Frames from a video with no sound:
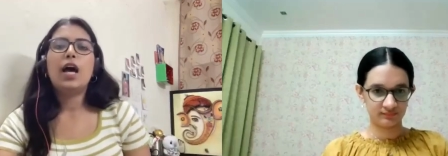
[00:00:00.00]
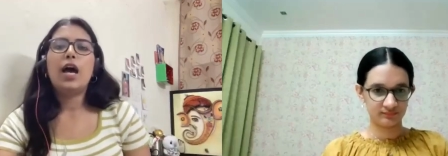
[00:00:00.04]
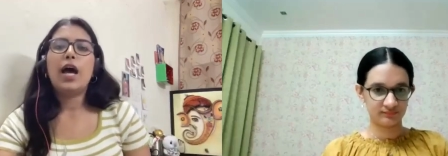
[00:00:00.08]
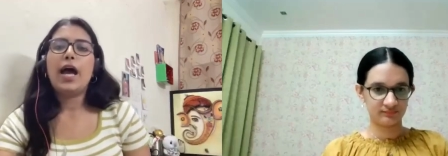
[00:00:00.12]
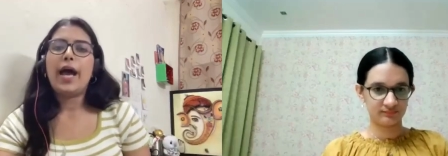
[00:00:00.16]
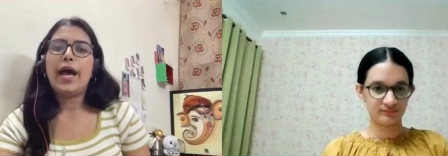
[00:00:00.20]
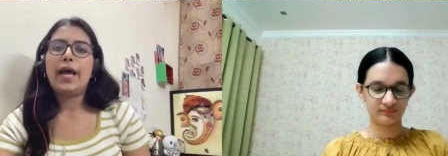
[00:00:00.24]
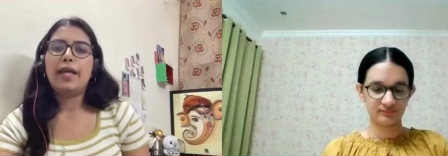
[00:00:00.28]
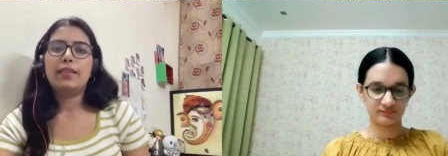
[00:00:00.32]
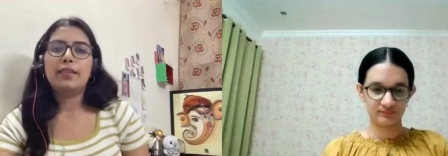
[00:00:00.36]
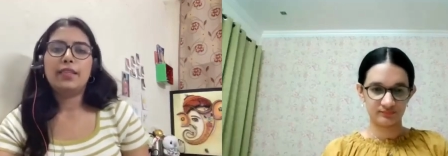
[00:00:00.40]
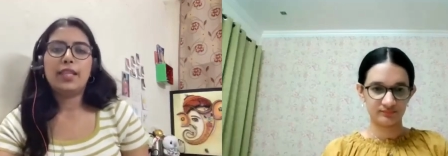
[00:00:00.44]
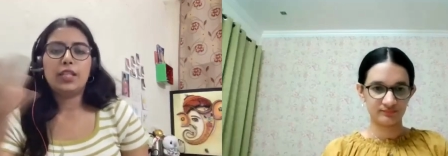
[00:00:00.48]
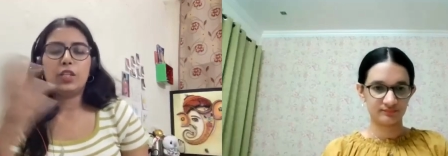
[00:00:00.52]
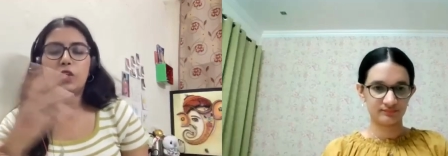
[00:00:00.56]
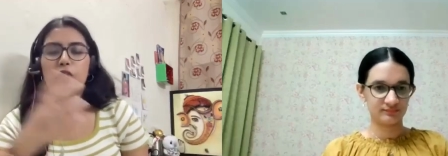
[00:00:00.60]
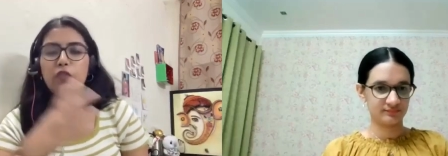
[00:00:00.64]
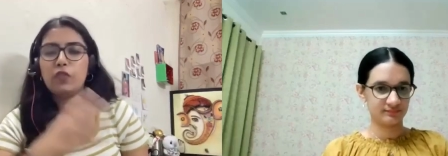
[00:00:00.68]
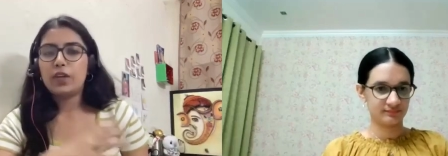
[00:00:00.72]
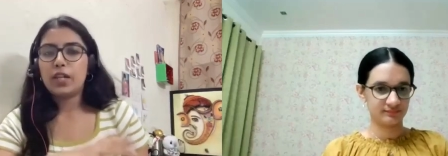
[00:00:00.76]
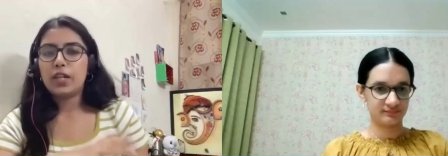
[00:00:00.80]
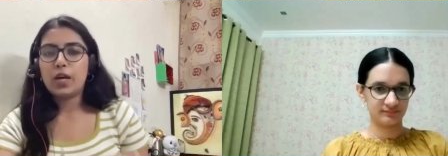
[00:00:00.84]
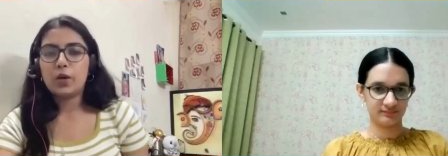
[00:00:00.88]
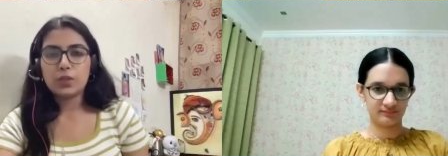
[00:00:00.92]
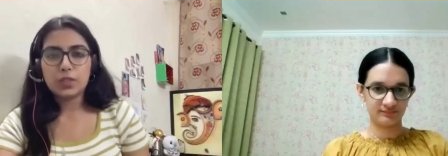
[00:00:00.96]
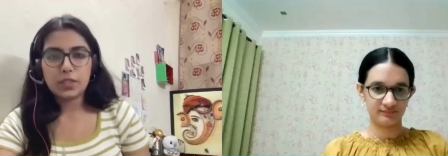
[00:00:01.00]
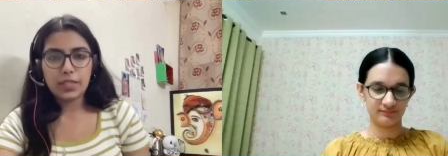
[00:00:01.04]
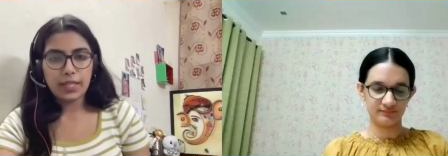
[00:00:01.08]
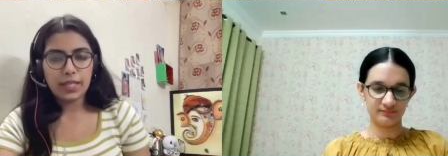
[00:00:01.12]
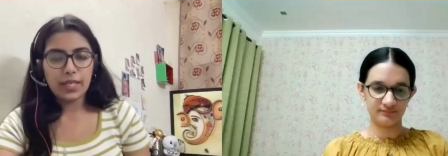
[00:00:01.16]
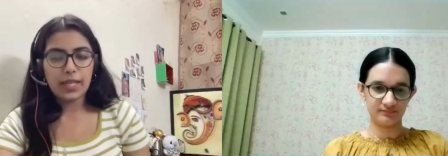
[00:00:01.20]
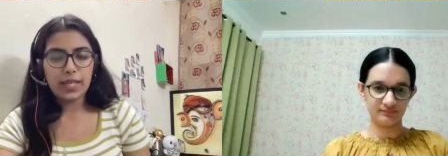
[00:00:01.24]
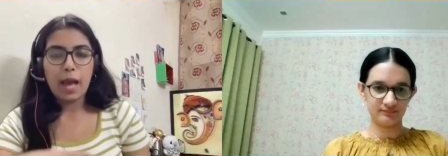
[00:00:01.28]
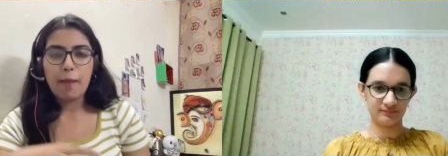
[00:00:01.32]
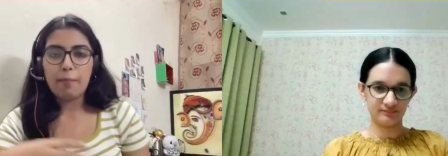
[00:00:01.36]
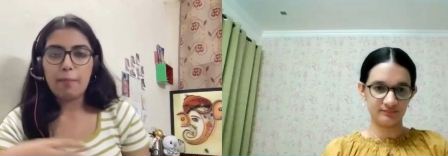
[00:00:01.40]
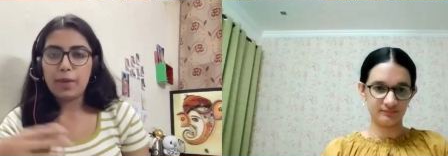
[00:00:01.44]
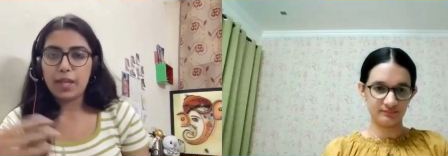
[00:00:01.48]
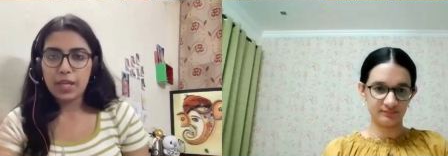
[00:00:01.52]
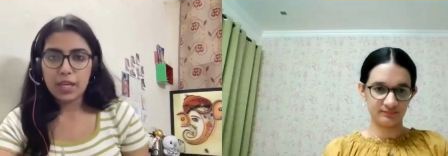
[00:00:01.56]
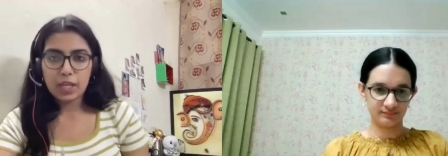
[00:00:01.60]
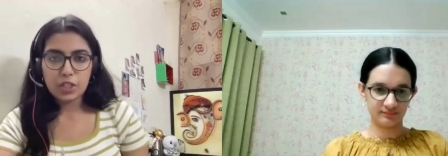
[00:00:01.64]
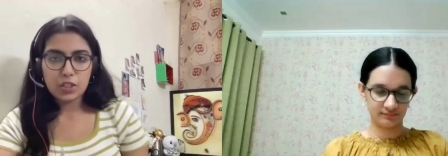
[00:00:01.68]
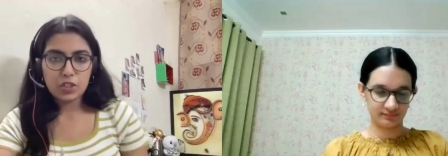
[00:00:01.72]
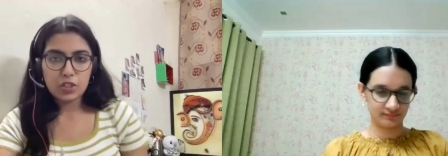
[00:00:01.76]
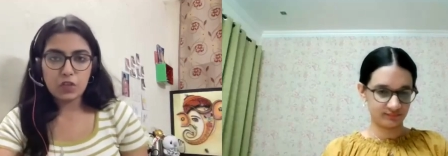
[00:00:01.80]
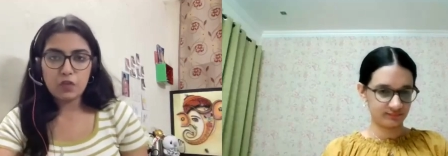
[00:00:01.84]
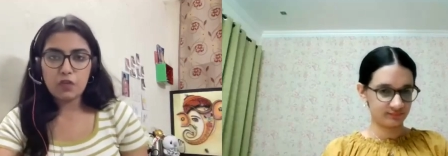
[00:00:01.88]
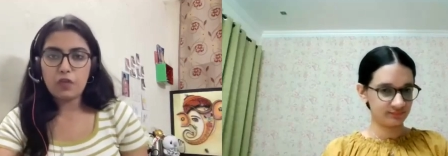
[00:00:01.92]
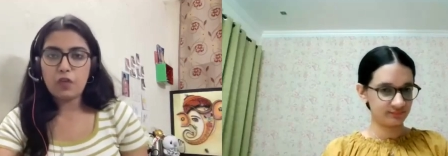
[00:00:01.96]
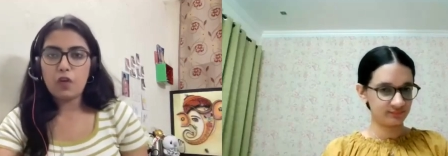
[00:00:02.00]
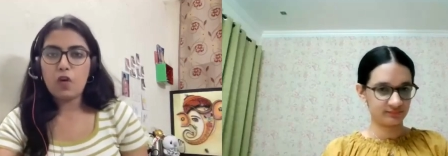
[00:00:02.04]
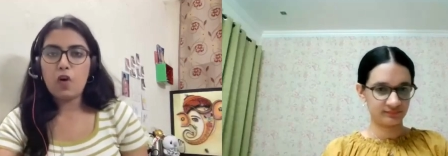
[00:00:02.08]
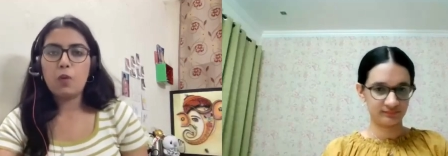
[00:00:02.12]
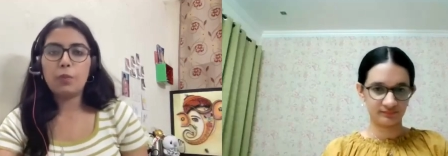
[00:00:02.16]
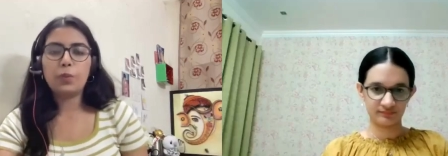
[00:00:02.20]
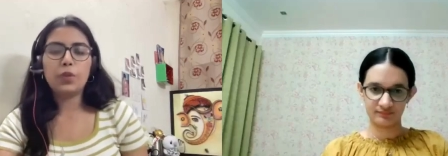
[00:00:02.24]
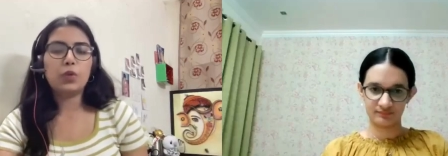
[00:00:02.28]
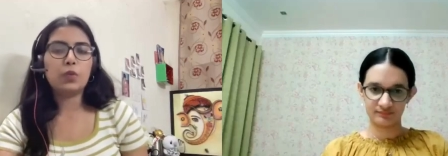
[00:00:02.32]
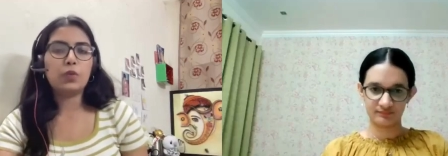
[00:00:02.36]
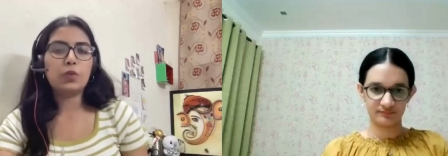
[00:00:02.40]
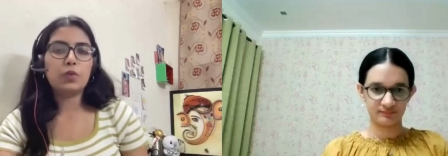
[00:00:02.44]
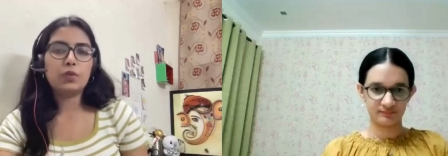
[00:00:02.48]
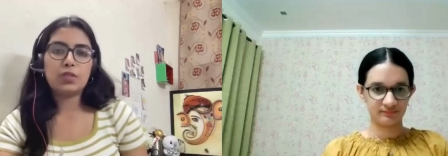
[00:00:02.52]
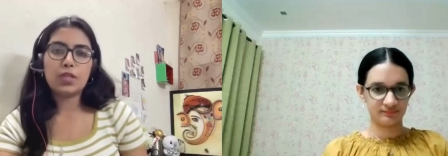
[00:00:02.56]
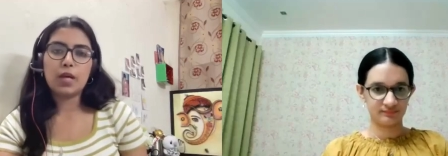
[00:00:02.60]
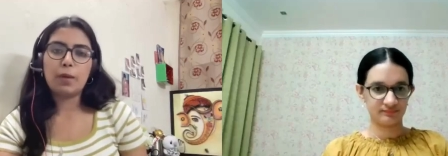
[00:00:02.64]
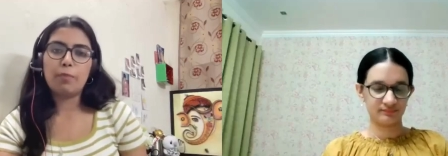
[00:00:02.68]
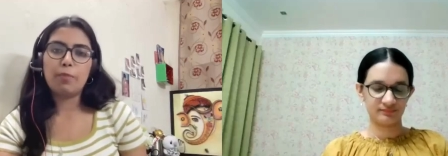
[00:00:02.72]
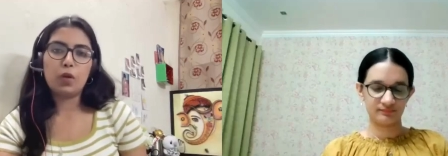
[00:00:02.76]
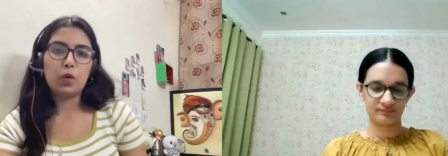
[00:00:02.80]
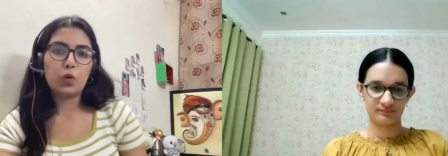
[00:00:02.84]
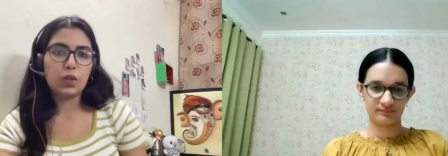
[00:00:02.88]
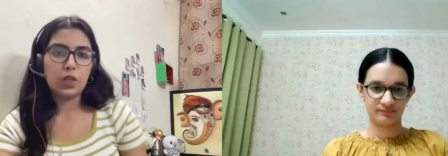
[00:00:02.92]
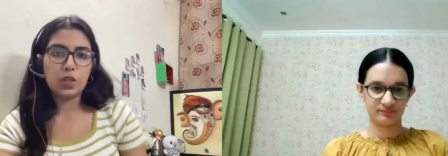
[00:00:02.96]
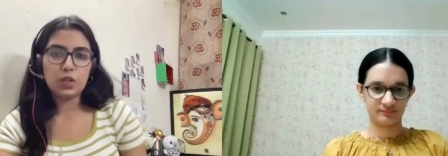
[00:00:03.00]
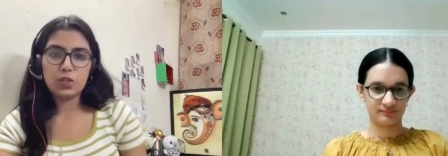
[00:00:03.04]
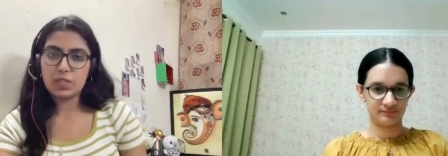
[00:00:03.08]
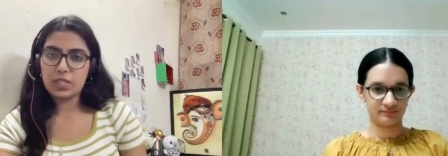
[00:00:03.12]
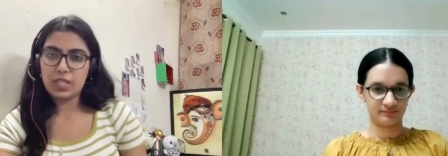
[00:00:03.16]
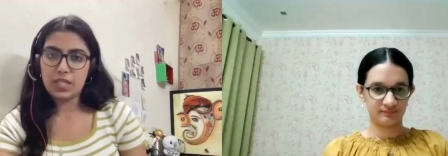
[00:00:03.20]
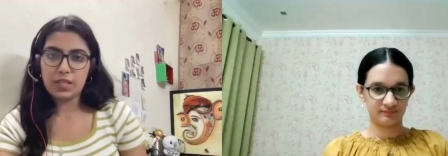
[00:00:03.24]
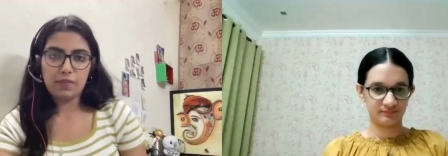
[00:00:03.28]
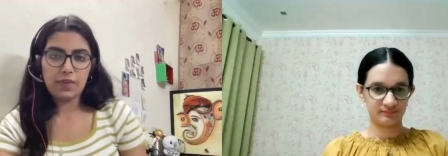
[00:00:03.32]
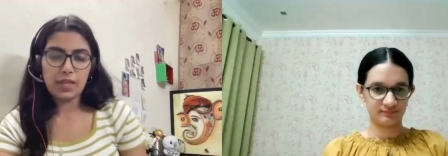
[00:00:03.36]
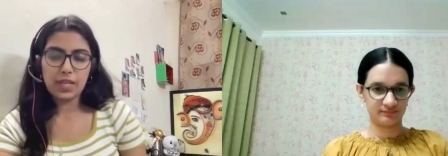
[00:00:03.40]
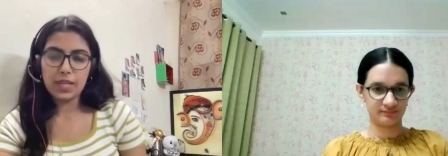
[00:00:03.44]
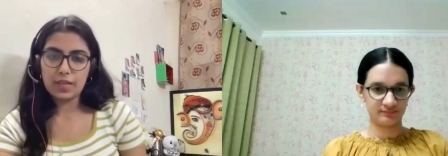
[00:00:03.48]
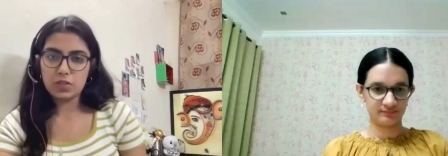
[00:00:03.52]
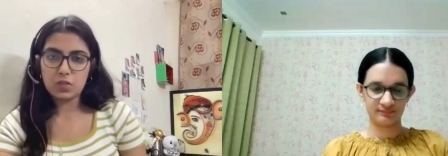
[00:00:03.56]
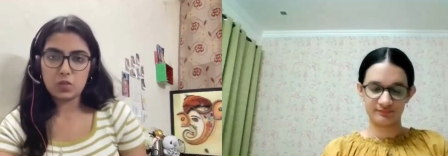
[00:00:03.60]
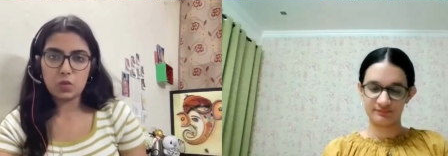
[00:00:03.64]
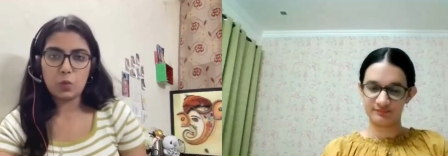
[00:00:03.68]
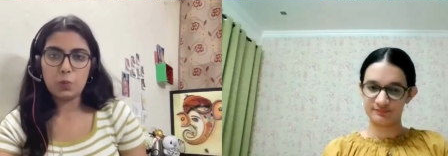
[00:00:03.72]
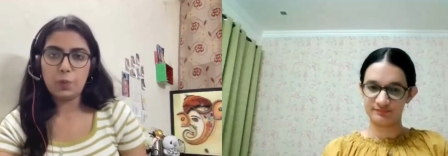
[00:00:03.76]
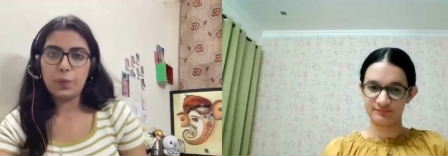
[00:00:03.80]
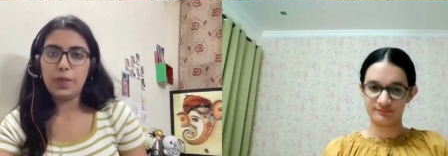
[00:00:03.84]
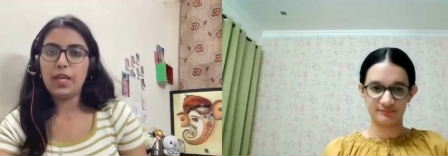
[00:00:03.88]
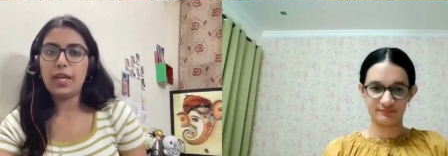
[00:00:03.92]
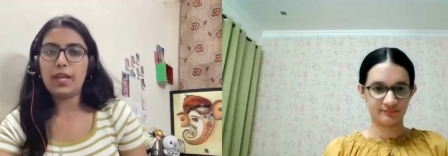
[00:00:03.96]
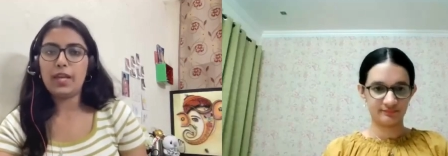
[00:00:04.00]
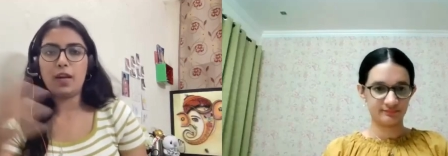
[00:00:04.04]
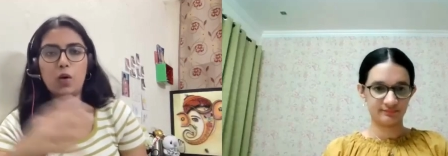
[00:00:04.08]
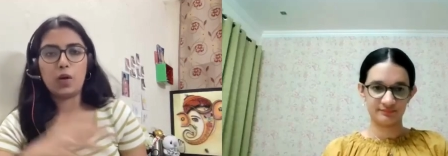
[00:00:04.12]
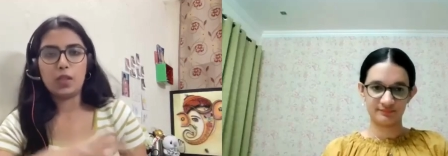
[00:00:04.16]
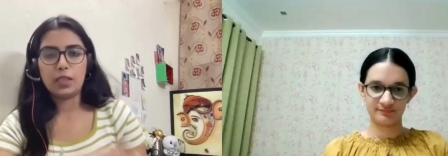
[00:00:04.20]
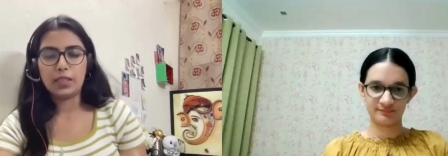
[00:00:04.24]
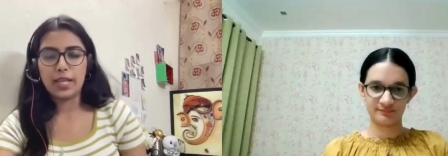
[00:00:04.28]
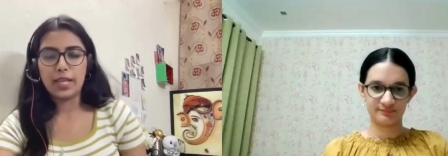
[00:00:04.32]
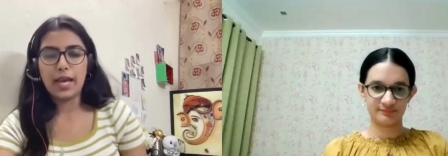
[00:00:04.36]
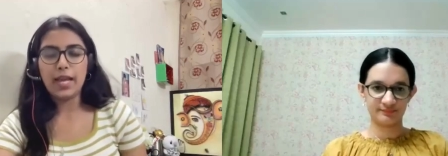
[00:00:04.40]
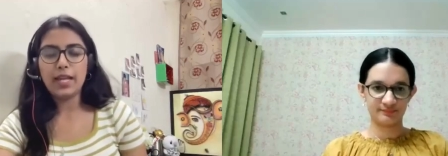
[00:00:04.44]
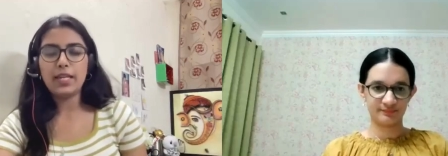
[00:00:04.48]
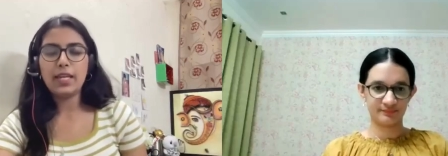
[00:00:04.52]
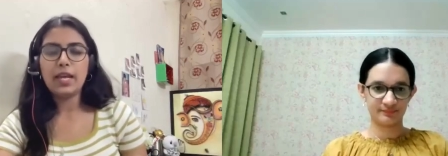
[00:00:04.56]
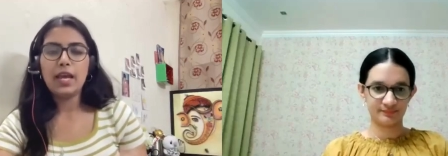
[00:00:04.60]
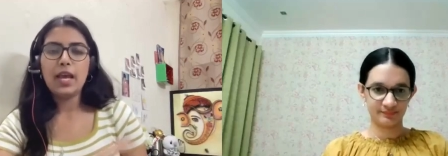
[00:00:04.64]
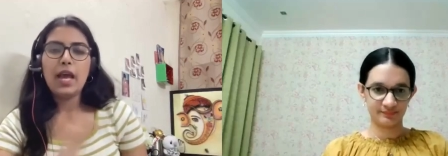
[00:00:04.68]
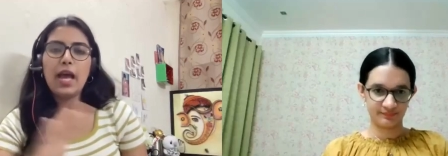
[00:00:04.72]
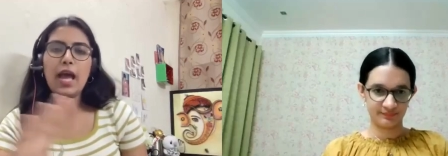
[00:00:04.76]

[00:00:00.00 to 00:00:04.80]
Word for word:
Speaker 1: and then you fill out the application form you upload your cv sop and all that